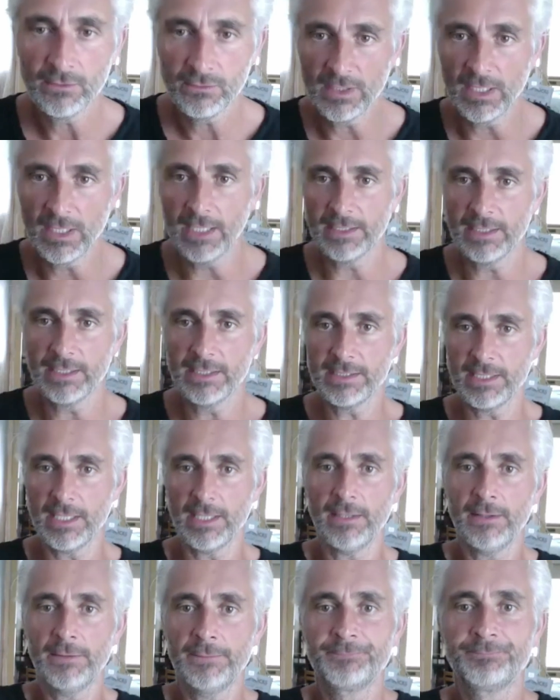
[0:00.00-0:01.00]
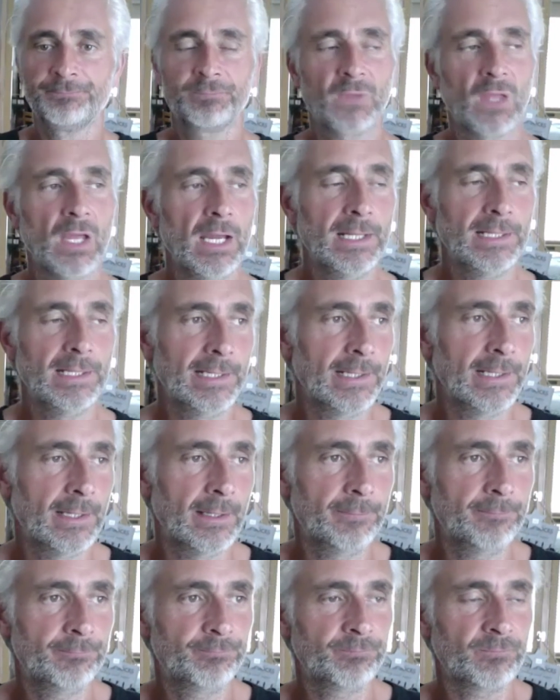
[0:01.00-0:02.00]
yeah, yeah, yeah. And then
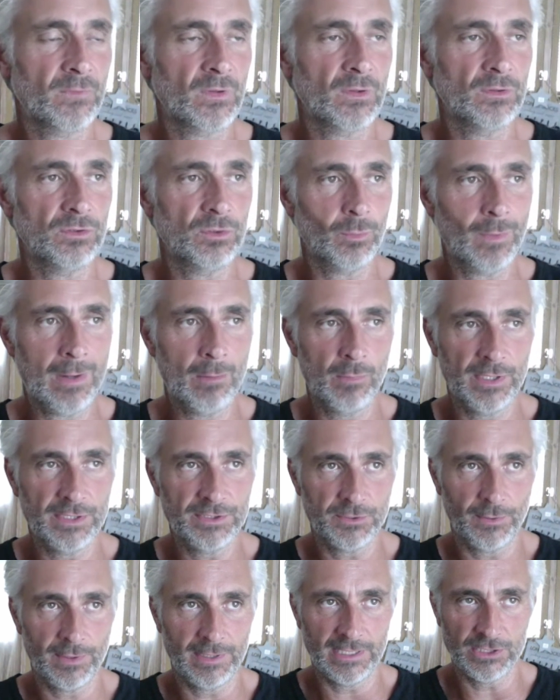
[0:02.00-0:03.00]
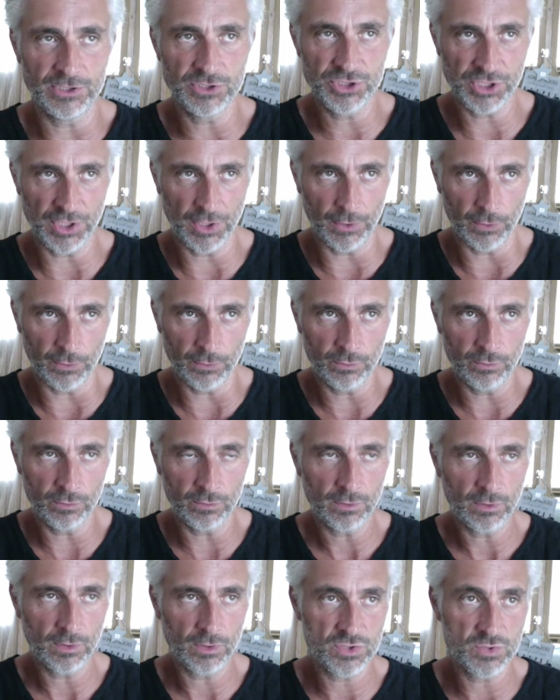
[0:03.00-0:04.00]
um, the one we're doing in June,
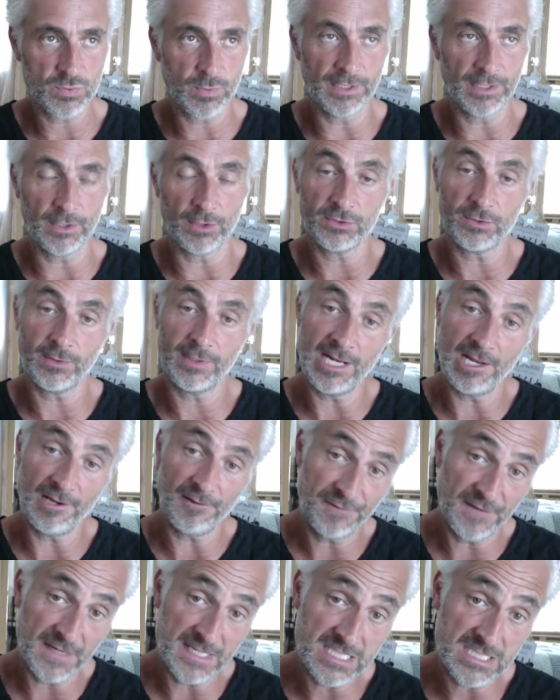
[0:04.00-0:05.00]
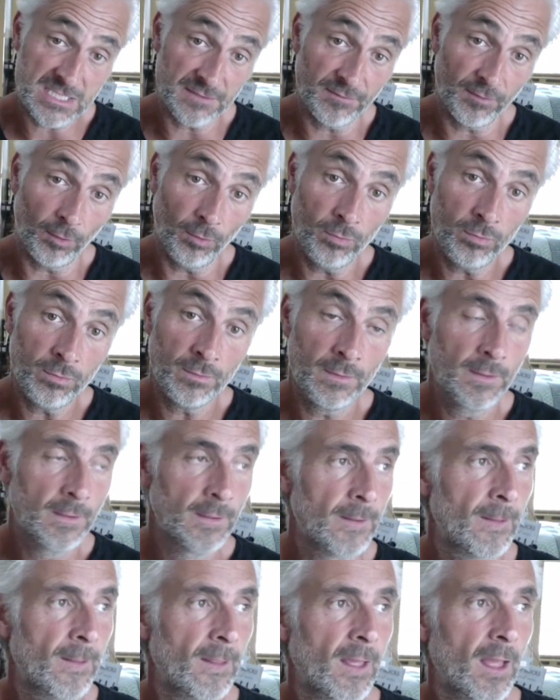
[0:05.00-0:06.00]
because we're not doing our festival,
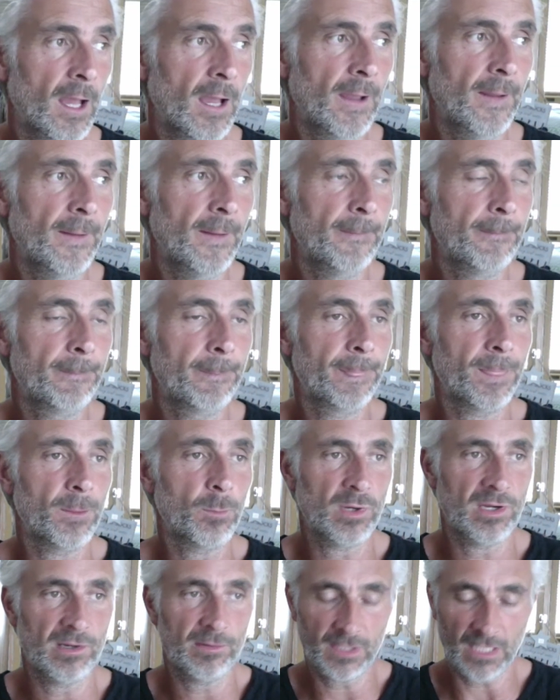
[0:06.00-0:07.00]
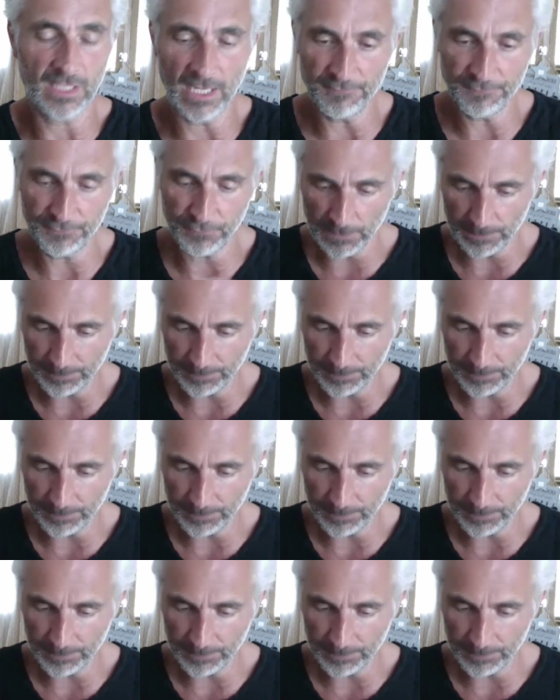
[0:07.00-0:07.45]
um, we're going through the